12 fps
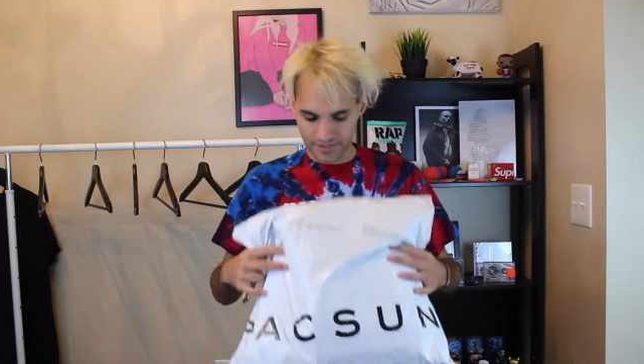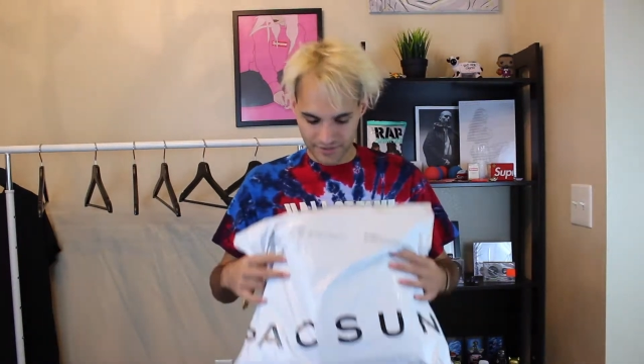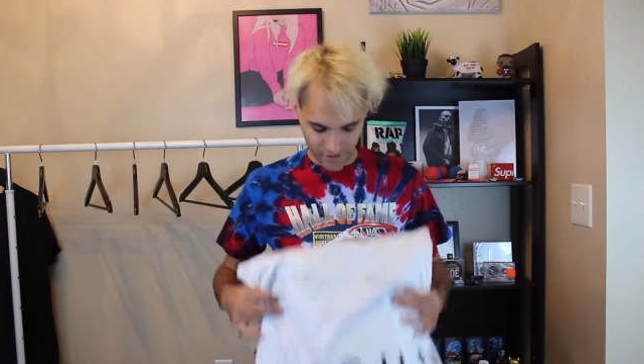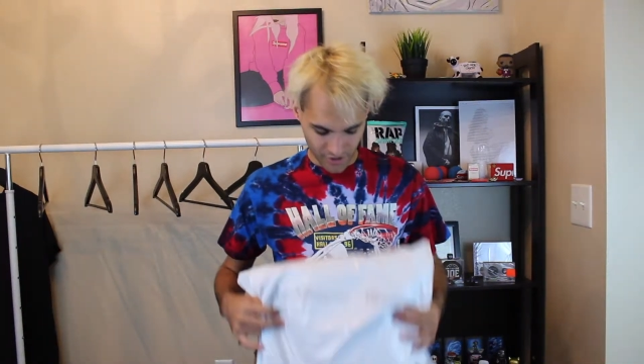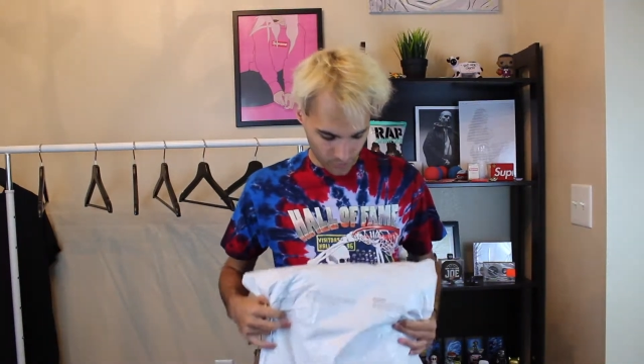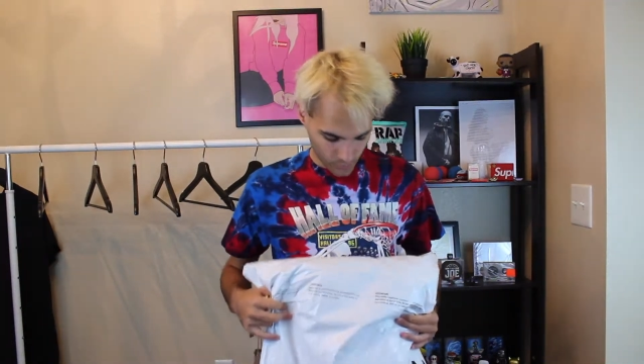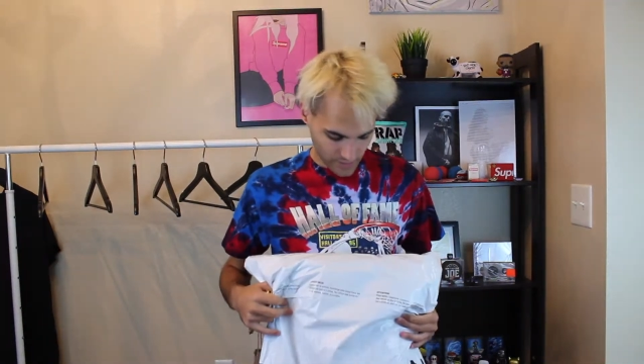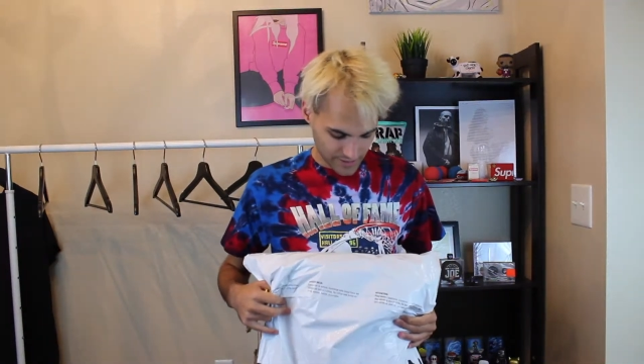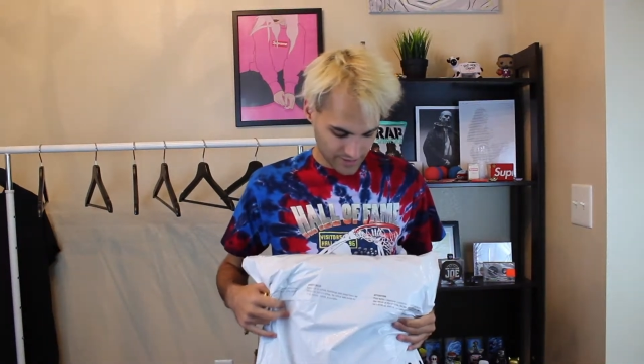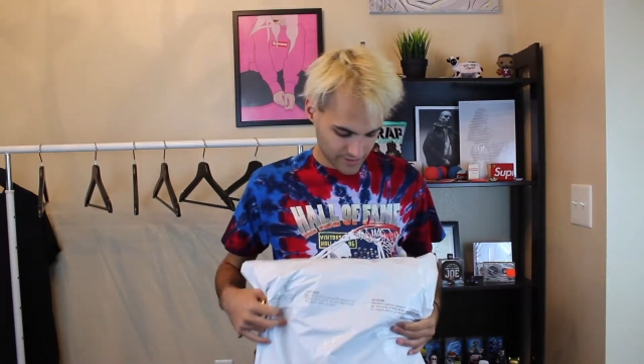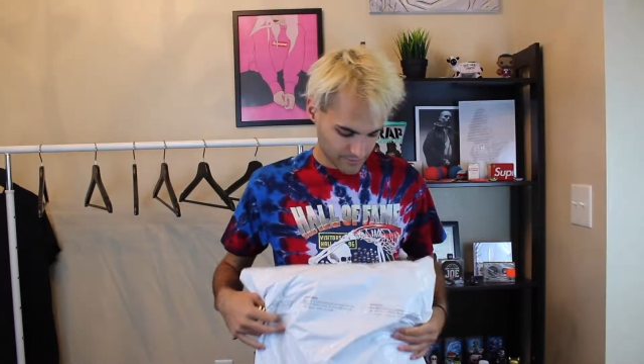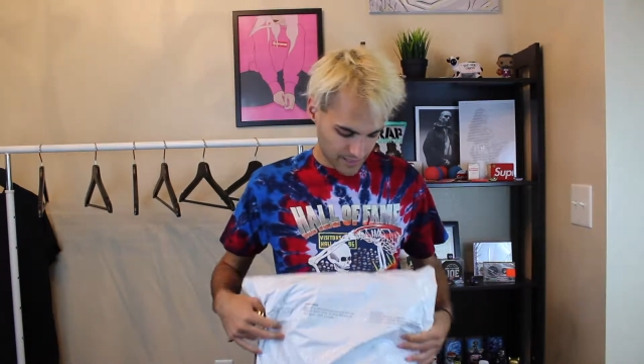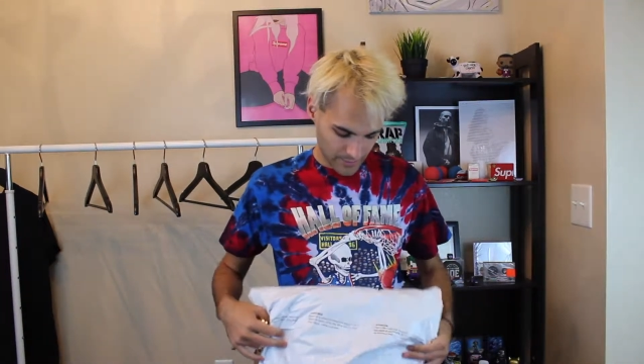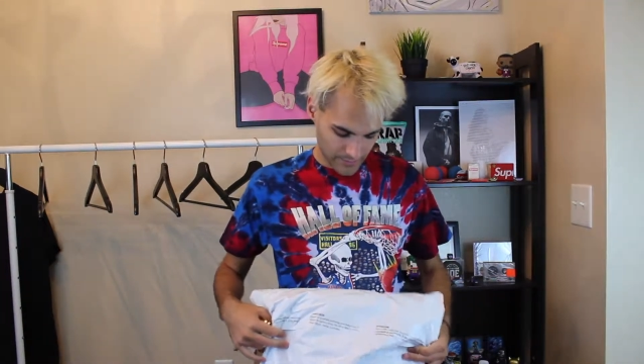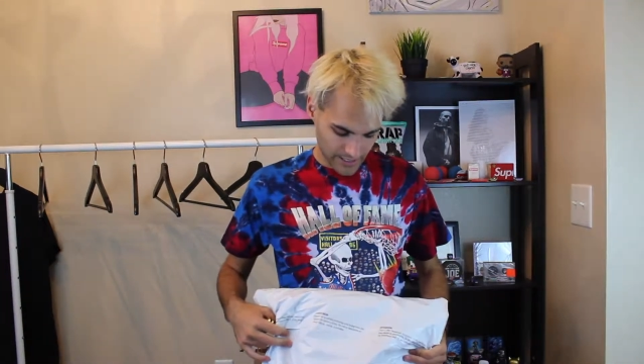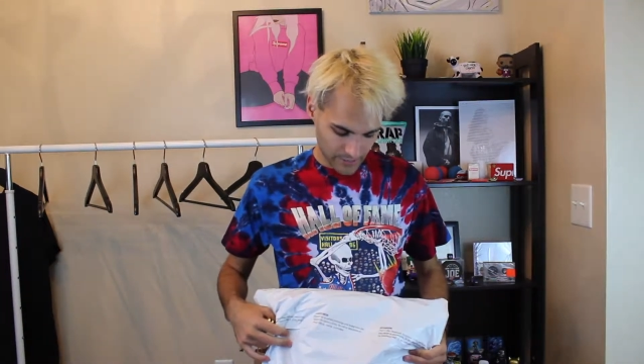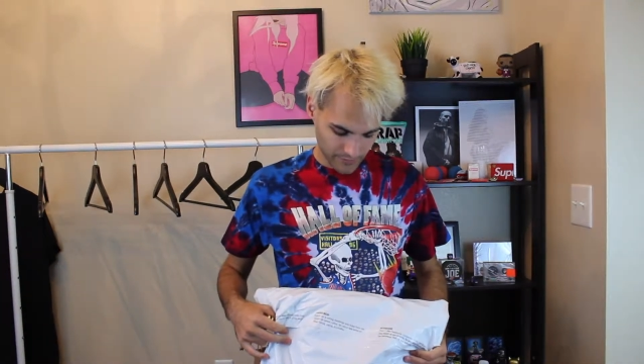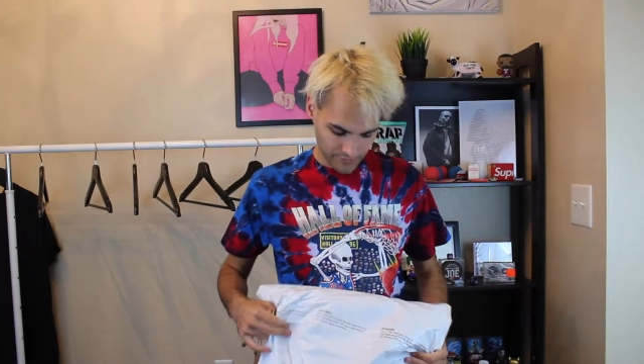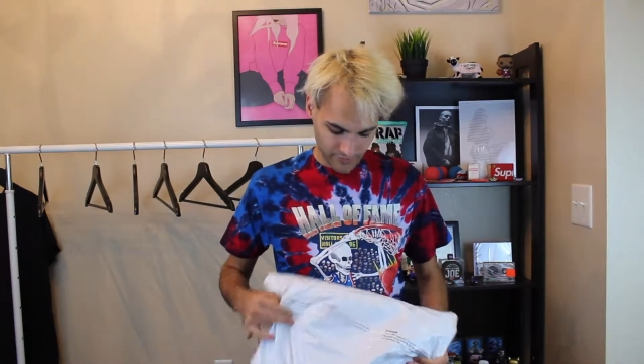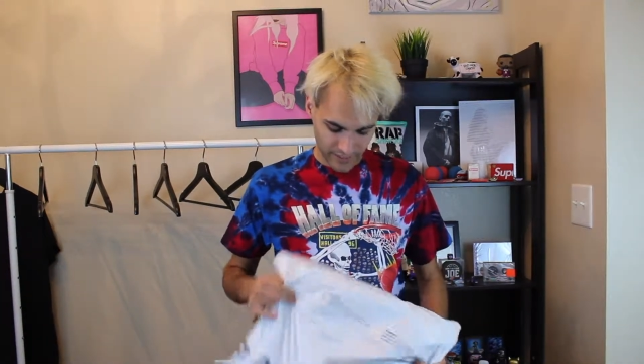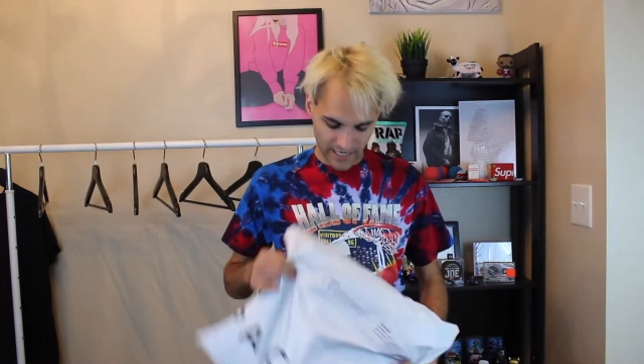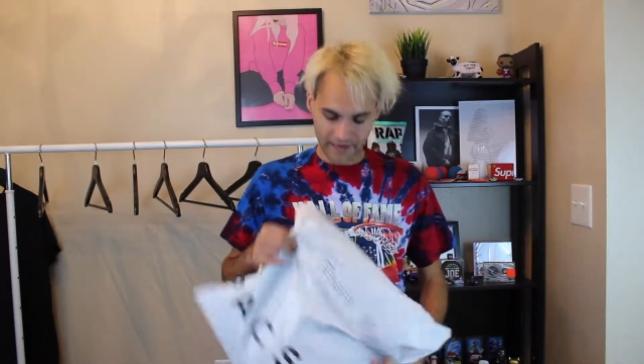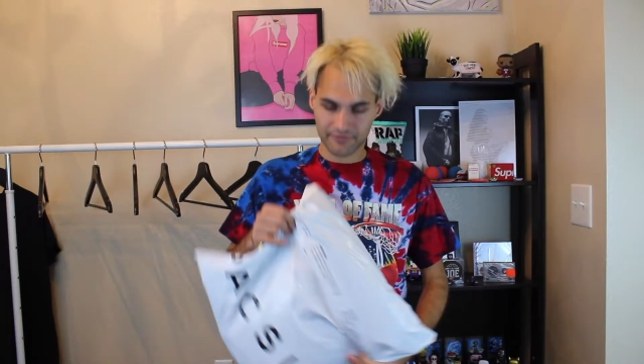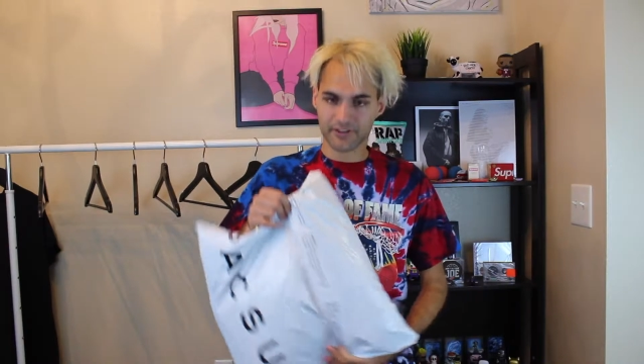So with the buy one get one
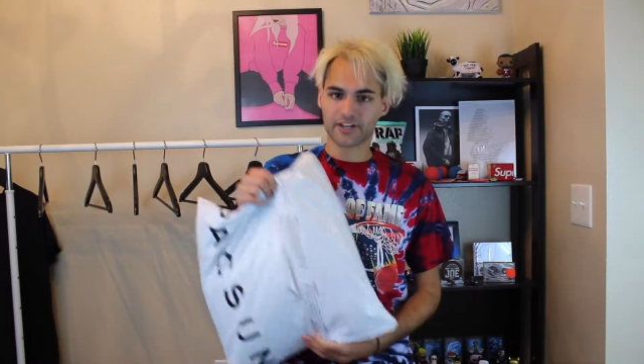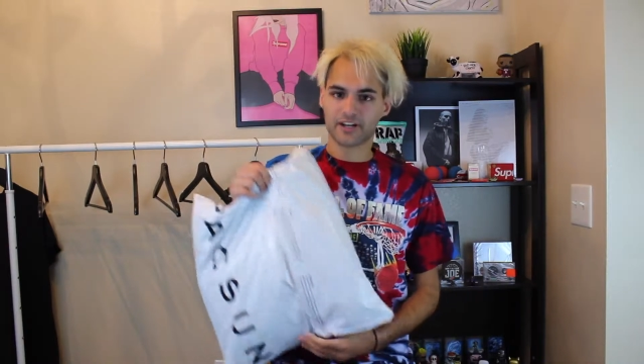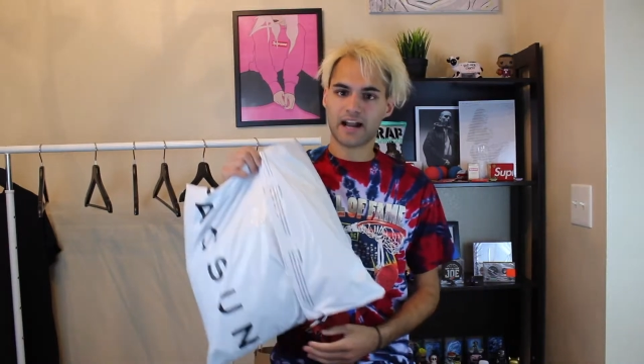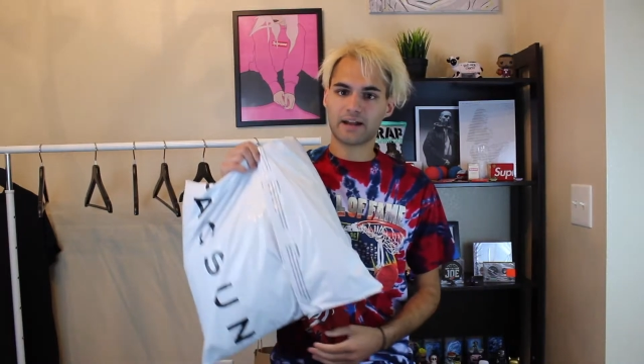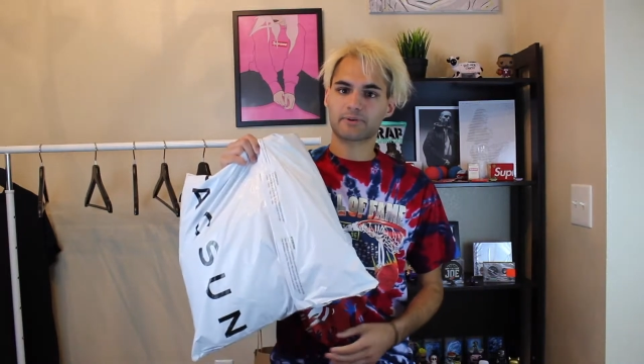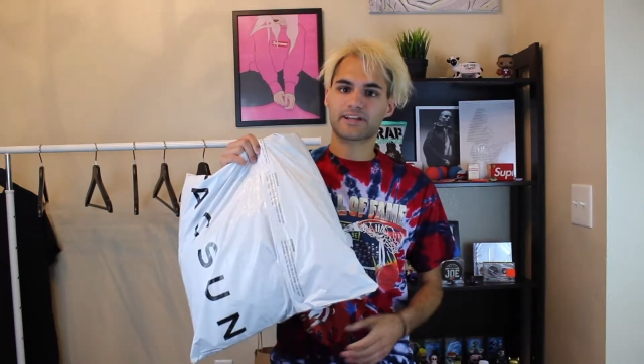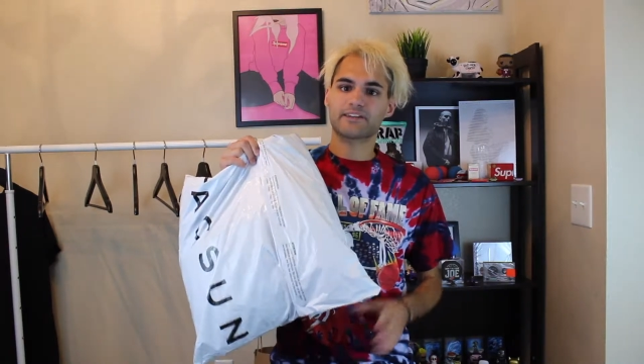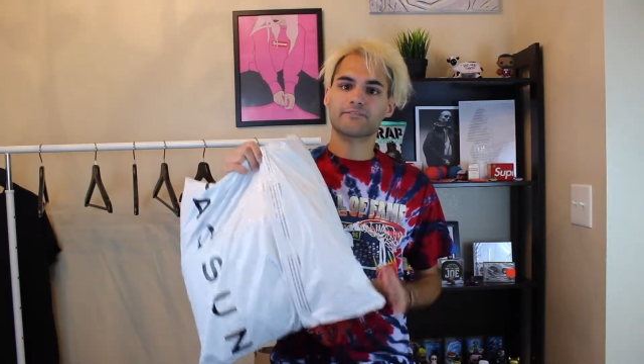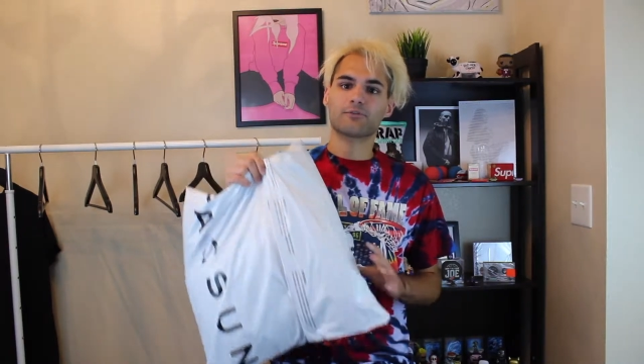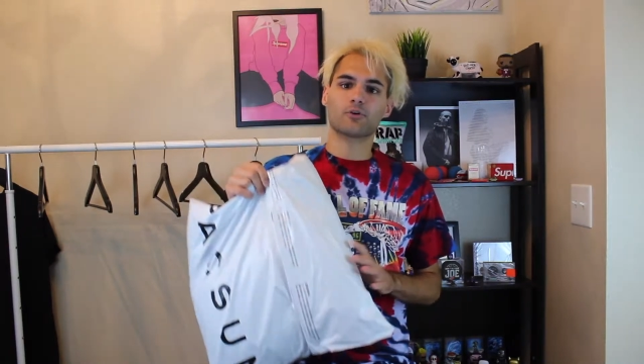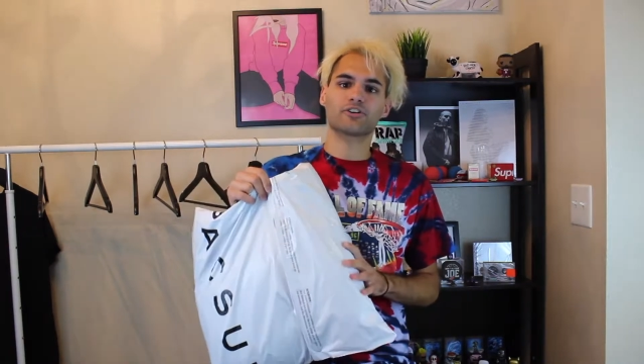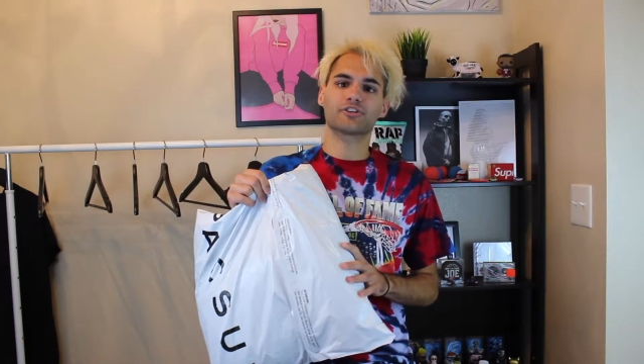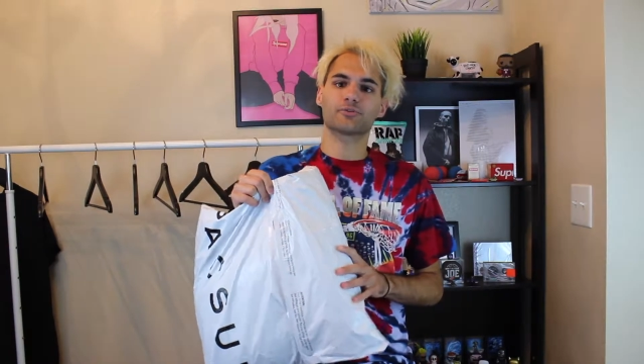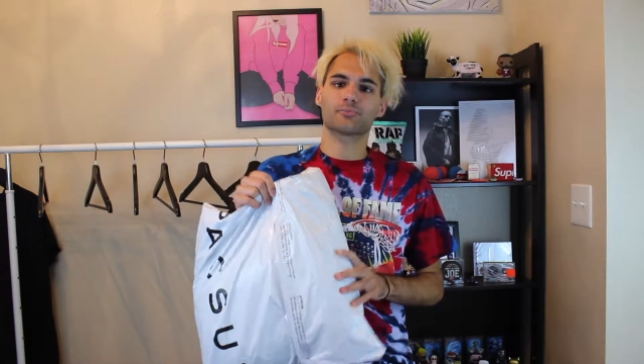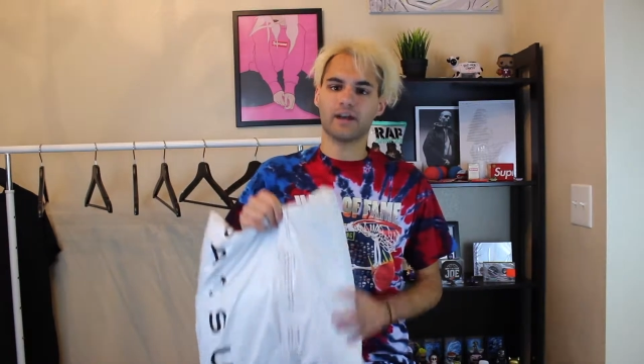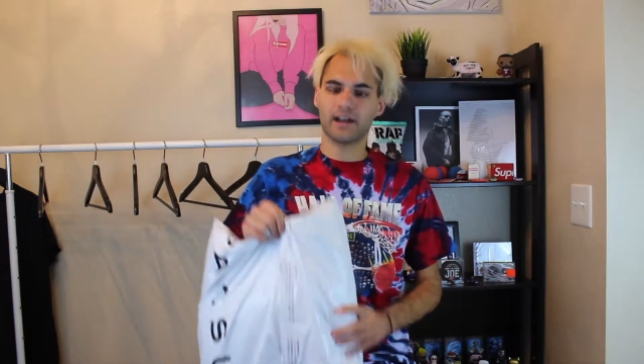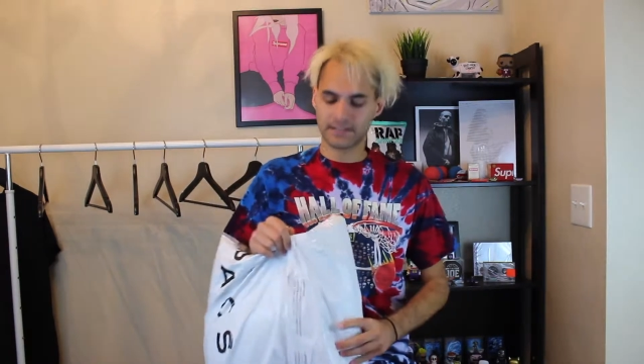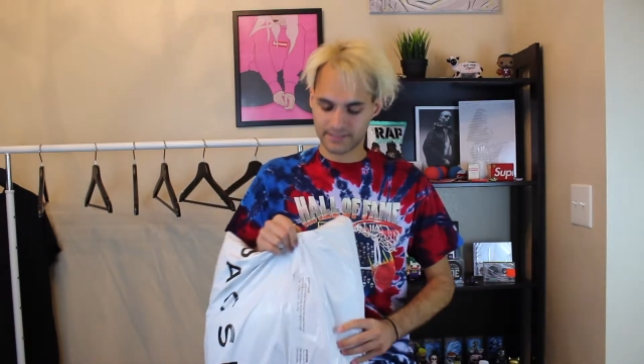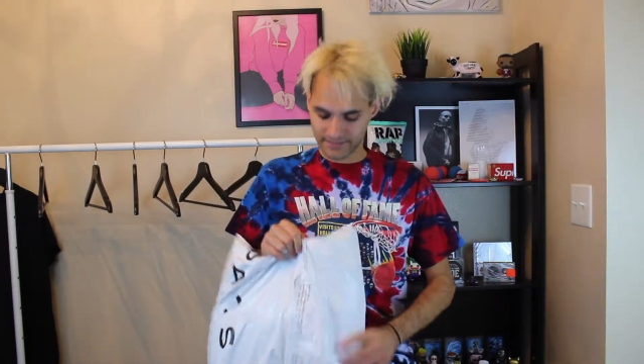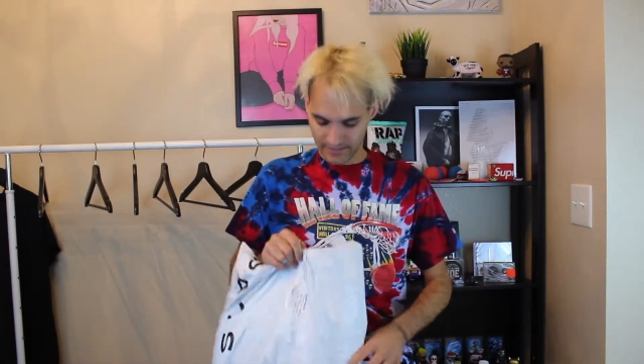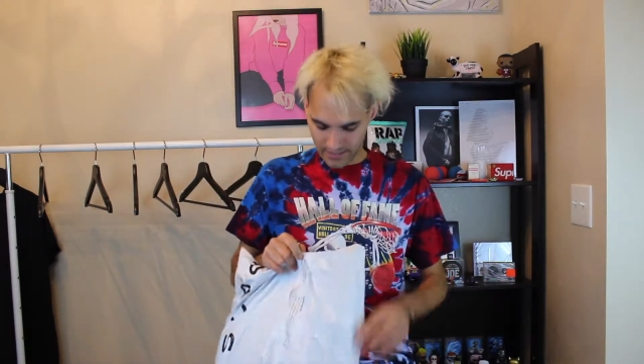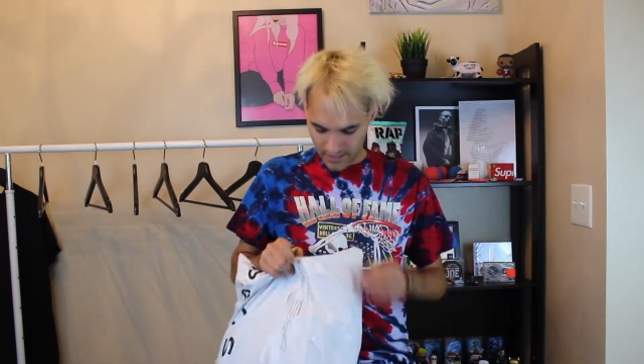free, I figured I would get 4 new pairs.